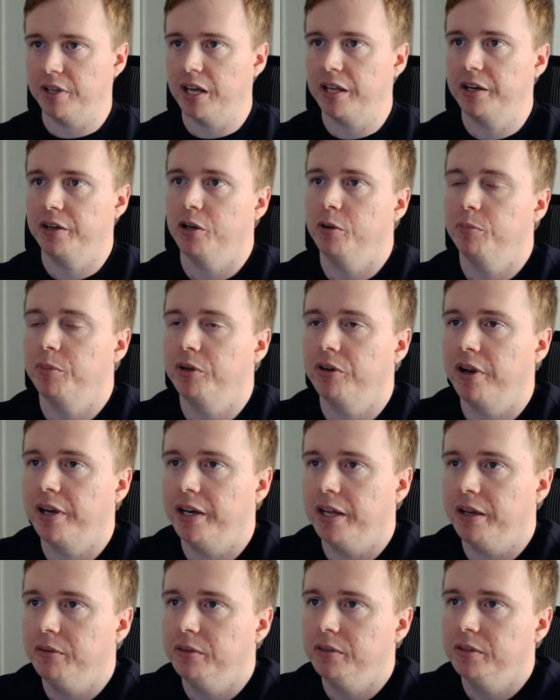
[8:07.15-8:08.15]
got it open right
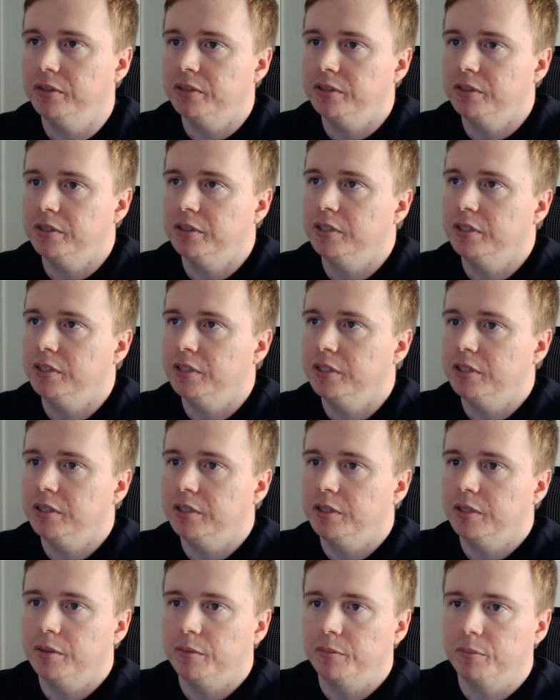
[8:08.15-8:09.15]
now.
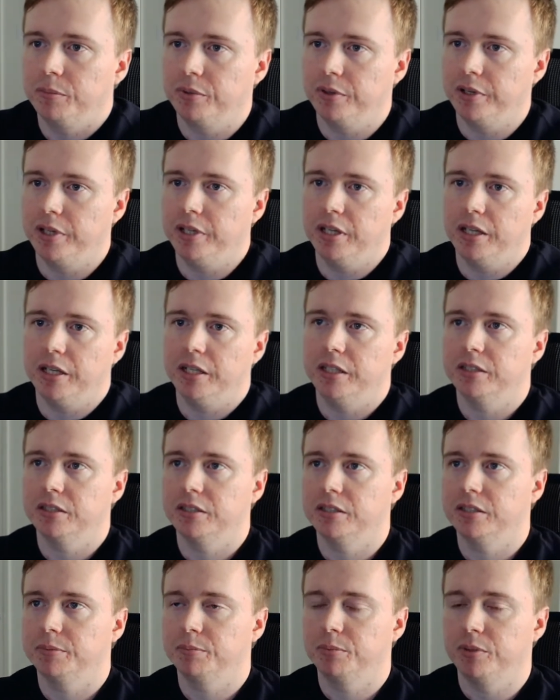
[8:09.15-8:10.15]
Pretty
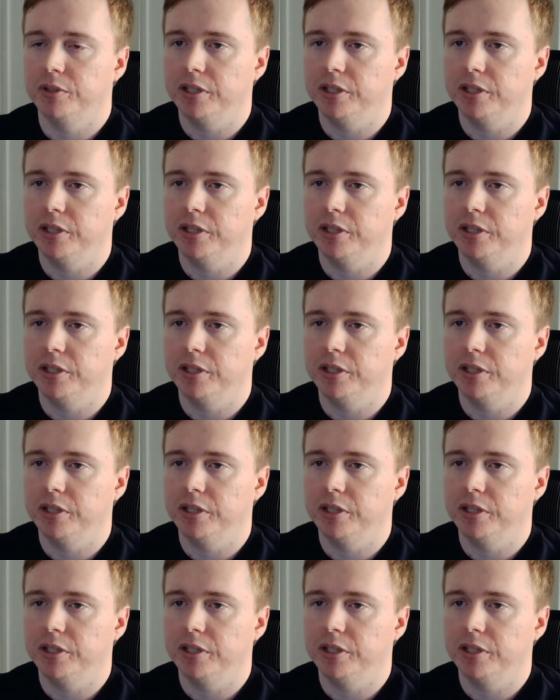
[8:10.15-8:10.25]
nice